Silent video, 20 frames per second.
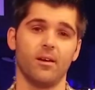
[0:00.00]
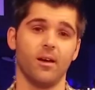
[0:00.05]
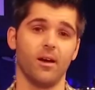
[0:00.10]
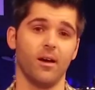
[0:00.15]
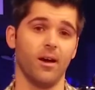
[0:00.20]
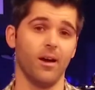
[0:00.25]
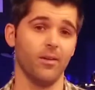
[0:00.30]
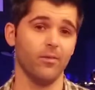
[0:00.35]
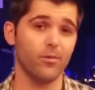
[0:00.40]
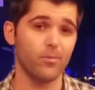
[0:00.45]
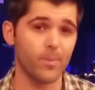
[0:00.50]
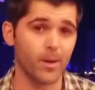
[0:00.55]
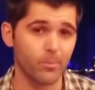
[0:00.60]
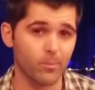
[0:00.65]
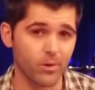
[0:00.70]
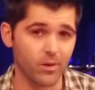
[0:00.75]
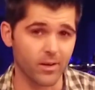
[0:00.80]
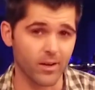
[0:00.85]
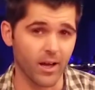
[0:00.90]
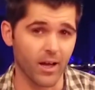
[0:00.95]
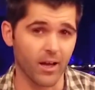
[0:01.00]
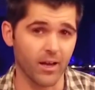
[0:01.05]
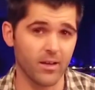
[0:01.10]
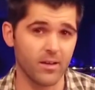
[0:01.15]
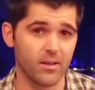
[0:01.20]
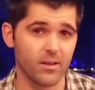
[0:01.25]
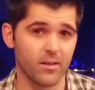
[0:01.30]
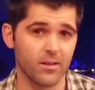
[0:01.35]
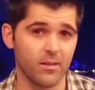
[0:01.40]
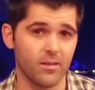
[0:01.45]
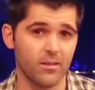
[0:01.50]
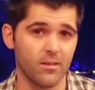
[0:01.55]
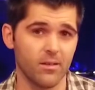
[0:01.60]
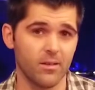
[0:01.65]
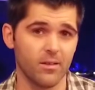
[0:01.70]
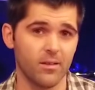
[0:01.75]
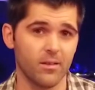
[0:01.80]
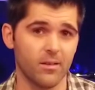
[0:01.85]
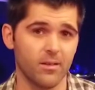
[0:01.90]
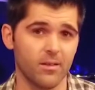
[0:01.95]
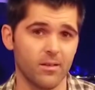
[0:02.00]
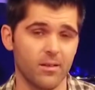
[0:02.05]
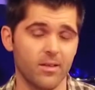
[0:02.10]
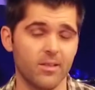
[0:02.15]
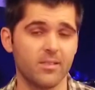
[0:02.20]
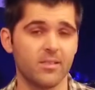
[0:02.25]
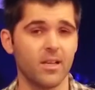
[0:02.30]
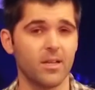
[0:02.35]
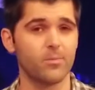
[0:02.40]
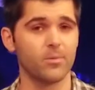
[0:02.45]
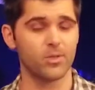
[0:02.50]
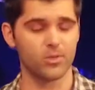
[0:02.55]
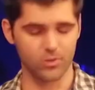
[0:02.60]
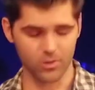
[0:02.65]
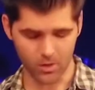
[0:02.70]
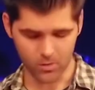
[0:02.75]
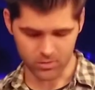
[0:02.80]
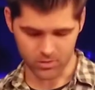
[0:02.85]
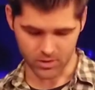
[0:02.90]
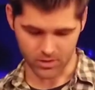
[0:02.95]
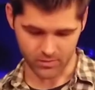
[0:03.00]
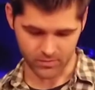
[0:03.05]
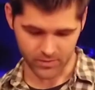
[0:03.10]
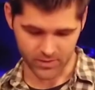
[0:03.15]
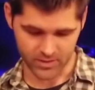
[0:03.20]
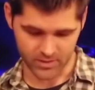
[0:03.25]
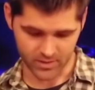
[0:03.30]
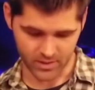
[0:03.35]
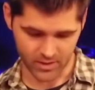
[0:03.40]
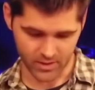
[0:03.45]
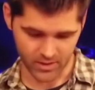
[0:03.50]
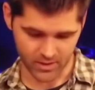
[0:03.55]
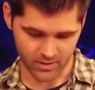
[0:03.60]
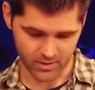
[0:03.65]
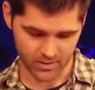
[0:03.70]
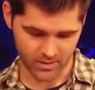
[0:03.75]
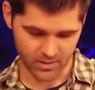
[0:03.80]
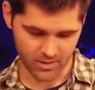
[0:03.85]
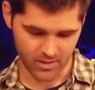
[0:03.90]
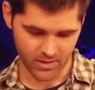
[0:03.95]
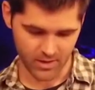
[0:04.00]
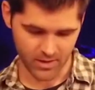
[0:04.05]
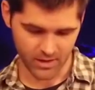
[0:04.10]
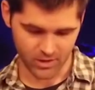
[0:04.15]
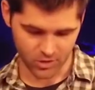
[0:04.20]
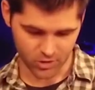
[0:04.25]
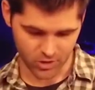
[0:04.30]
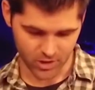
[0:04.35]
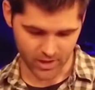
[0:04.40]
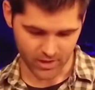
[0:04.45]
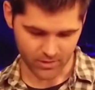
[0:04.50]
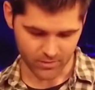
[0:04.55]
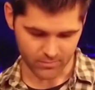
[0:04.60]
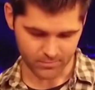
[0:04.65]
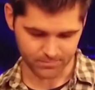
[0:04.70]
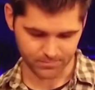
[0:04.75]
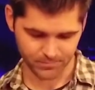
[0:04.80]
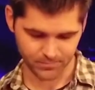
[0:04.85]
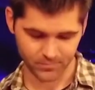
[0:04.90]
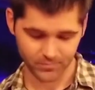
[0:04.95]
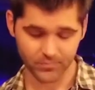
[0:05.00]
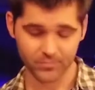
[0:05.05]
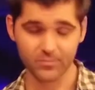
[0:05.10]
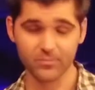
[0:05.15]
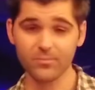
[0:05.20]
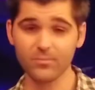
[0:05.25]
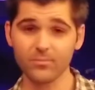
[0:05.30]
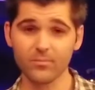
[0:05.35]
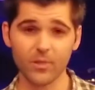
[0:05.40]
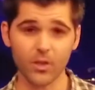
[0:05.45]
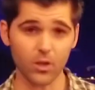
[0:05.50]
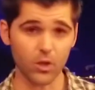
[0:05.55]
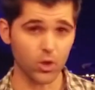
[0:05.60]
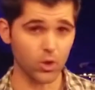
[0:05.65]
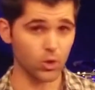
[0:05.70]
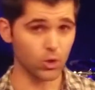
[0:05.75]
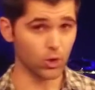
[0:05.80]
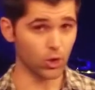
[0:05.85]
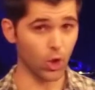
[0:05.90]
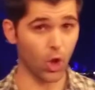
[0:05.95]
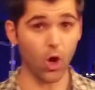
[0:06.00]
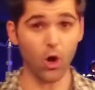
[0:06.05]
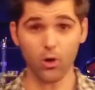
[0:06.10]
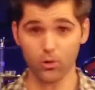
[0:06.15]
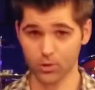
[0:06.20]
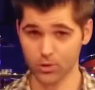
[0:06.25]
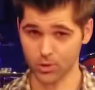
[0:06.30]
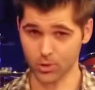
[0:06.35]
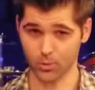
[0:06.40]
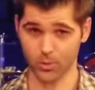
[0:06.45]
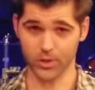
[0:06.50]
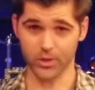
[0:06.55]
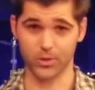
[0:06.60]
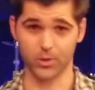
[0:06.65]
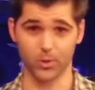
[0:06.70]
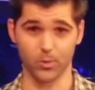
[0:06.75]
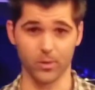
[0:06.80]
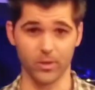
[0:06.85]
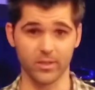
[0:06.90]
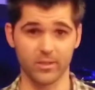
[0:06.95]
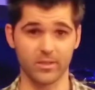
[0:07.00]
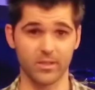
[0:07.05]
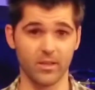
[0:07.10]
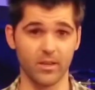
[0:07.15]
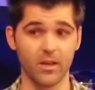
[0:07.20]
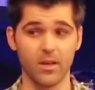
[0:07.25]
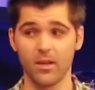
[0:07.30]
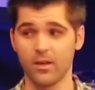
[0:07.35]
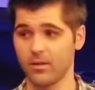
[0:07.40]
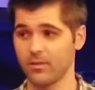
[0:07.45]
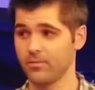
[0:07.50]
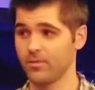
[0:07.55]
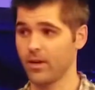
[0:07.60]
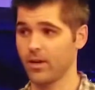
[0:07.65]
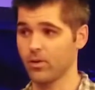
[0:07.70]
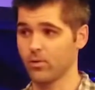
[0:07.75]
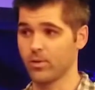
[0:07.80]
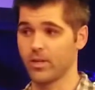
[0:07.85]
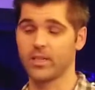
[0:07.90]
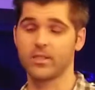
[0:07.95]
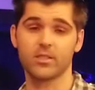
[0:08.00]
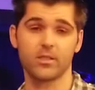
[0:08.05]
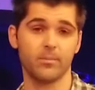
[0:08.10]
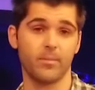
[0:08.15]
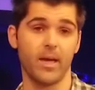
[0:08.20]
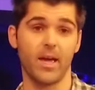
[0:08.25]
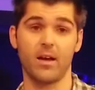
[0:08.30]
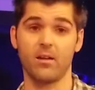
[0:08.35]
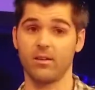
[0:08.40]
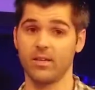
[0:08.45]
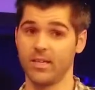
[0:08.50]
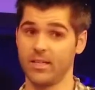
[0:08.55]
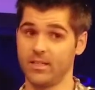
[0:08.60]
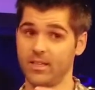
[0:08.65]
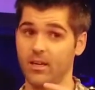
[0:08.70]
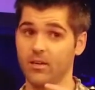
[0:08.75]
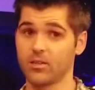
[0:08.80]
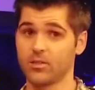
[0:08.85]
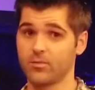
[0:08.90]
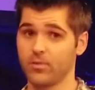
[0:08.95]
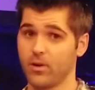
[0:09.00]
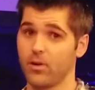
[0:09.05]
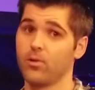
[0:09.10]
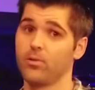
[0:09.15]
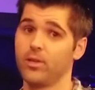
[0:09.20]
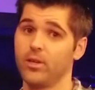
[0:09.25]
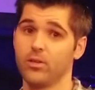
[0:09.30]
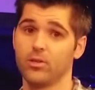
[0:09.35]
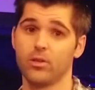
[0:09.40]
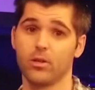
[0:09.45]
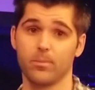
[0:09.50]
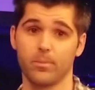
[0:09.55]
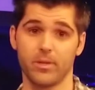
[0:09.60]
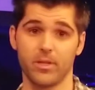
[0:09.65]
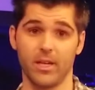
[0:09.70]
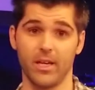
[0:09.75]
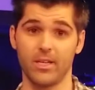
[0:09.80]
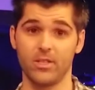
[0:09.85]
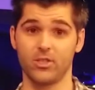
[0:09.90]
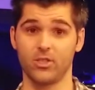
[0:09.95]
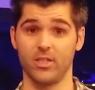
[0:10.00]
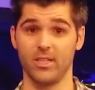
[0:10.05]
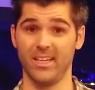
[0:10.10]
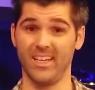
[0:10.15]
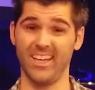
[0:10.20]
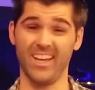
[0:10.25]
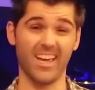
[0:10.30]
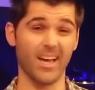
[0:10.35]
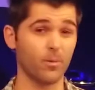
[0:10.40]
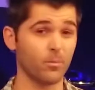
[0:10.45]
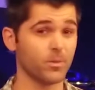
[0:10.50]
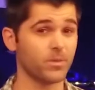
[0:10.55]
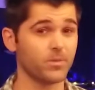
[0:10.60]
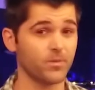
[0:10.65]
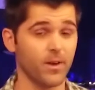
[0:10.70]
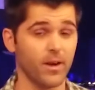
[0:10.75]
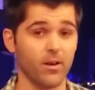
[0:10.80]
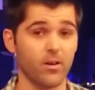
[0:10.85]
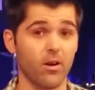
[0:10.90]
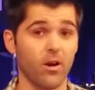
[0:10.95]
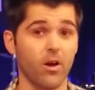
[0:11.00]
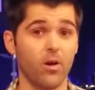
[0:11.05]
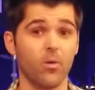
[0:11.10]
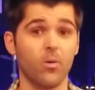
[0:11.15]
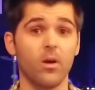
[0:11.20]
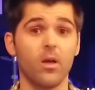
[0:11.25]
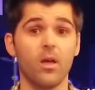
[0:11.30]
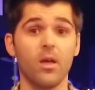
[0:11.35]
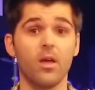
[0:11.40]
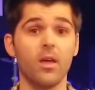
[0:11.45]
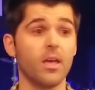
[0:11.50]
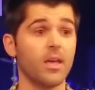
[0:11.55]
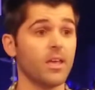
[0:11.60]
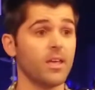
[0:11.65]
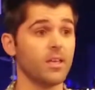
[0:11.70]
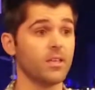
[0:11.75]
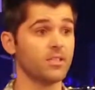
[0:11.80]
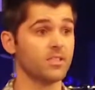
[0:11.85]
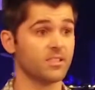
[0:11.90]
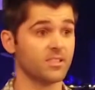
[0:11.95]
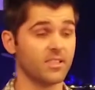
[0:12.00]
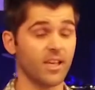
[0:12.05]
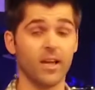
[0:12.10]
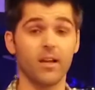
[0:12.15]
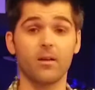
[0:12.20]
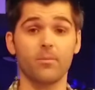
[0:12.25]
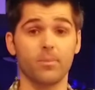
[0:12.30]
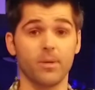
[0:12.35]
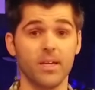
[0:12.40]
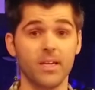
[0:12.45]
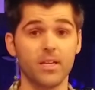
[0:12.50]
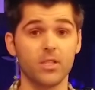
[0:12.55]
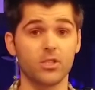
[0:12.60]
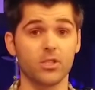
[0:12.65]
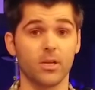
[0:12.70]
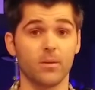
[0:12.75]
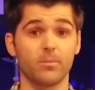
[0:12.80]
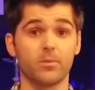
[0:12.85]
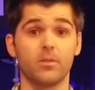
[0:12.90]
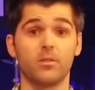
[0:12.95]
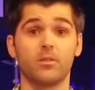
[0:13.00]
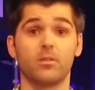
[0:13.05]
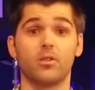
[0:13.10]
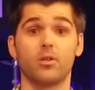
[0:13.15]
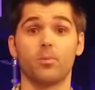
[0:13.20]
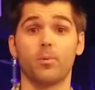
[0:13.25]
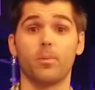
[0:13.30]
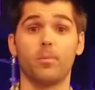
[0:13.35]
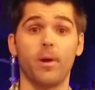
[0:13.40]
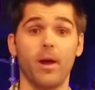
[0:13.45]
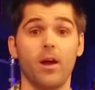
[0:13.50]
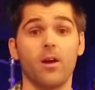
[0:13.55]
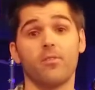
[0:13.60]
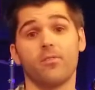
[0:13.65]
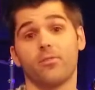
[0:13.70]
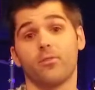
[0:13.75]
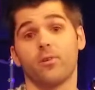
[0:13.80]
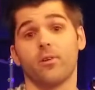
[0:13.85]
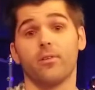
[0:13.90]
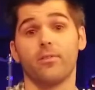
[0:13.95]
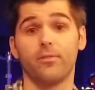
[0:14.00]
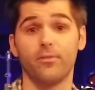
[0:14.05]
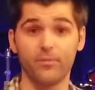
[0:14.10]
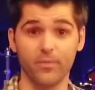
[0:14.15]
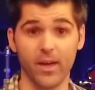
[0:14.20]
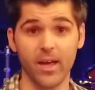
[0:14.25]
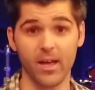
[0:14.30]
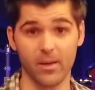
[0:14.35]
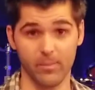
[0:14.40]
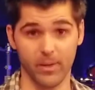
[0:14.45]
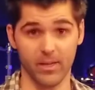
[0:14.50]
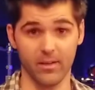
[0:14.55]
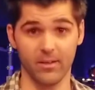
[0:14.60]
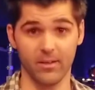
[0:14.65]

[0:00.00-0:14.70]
I remember a guy. His name is Joseph. He's sitting in jail." Long story short, Pharaoh gets him out. He tells Pharaoh the interpretation. He helps Pharaoh set up Egypt to prepare for a famine.